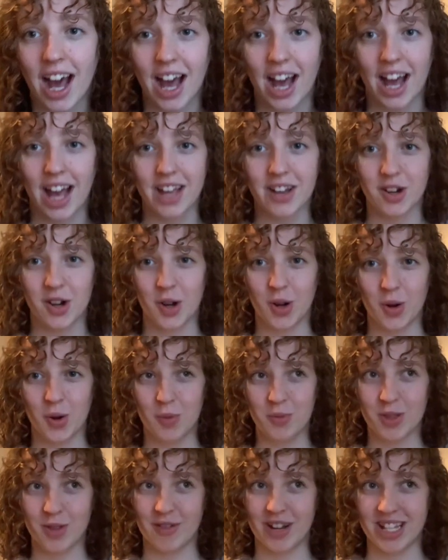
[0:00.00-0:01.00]
I
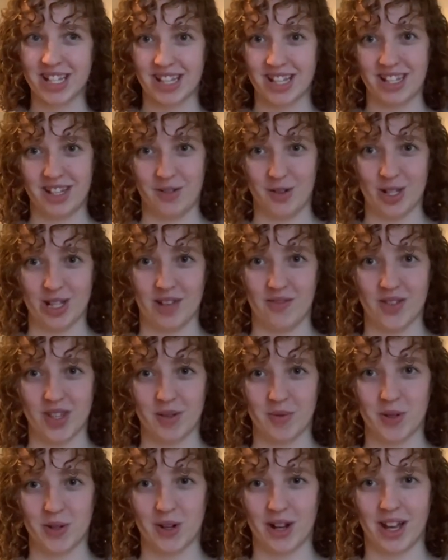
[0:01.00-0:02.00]
hope the rest of the series lives
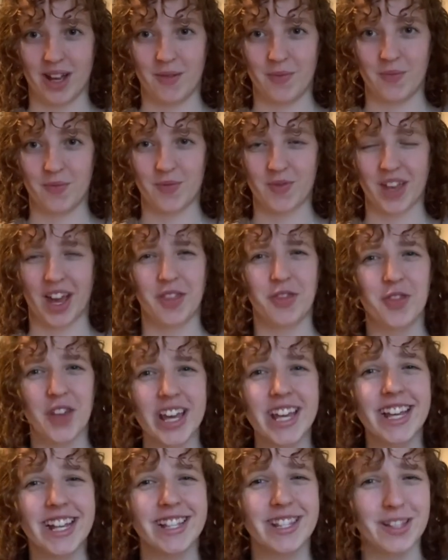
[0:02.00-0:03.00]
up to it. I
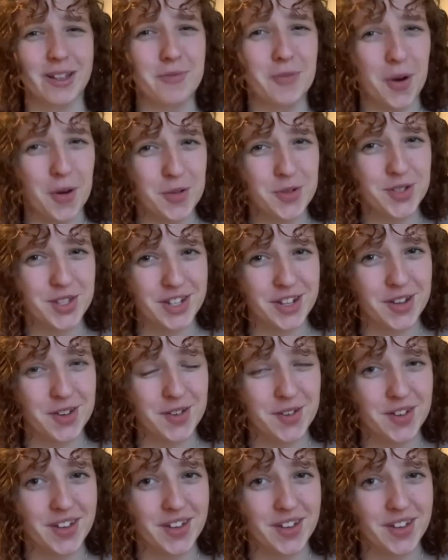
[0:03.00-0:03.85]
think it's supposed to.